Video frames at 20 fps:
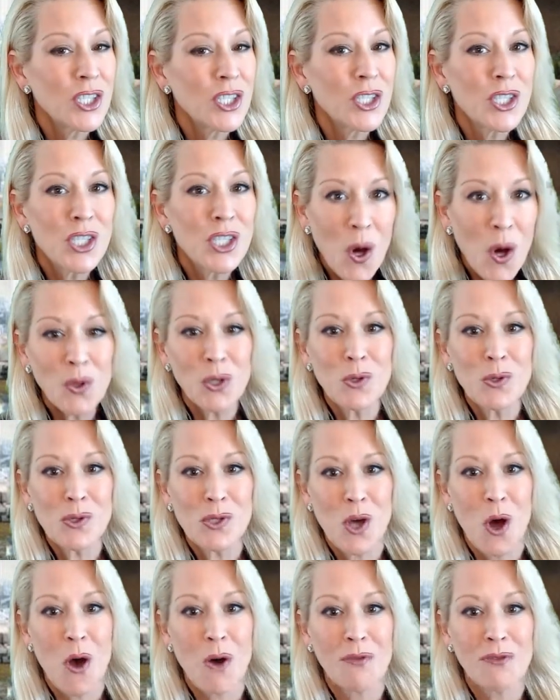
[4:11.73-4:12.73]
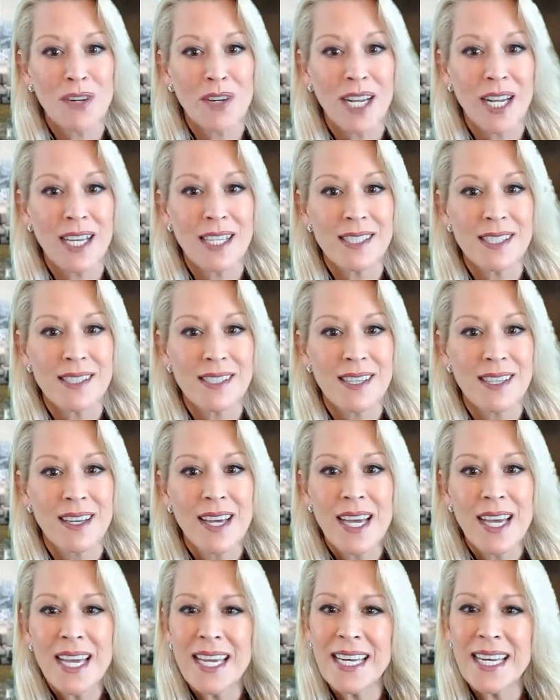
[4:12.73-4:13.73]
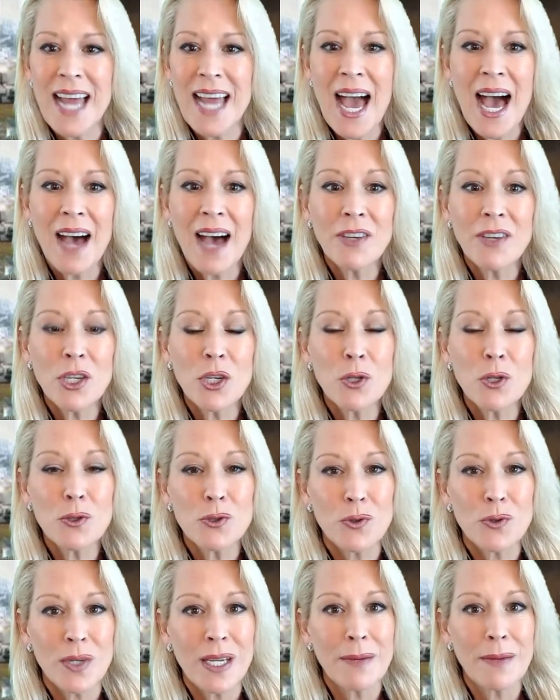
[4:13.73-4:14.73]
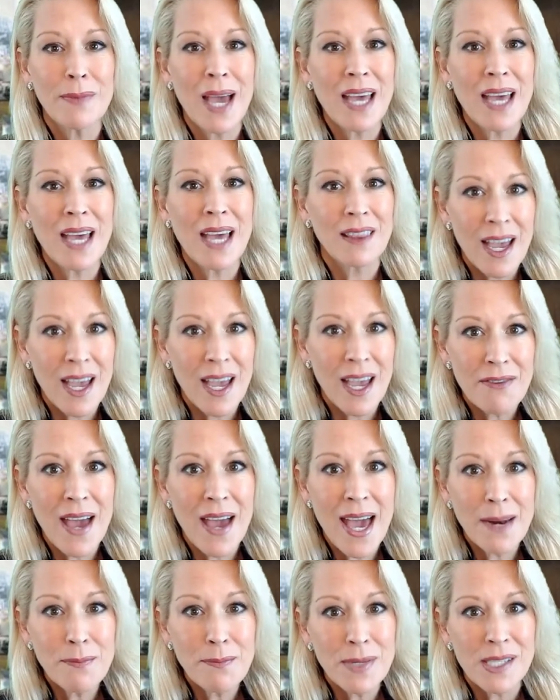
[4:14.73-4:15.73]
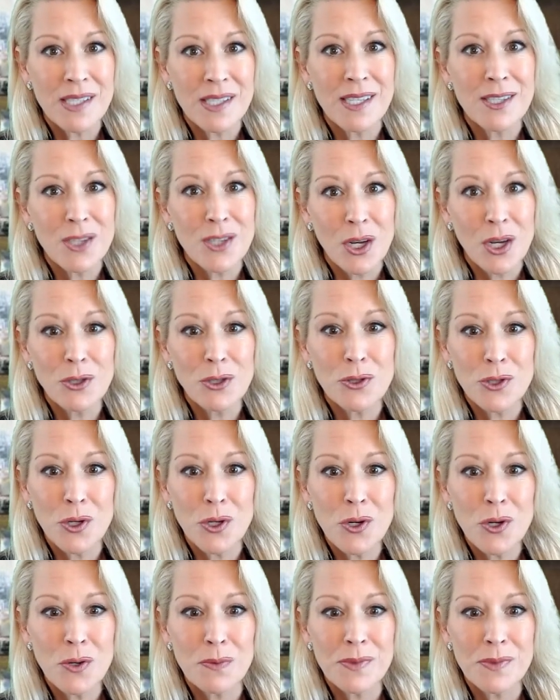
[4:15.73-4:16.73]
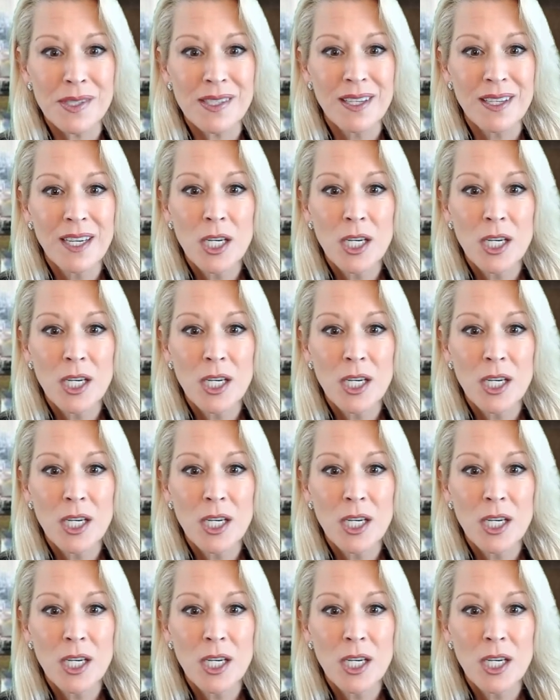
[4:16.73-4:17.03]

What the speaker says: Don't lose confidence in having your dream and life and business on your terms.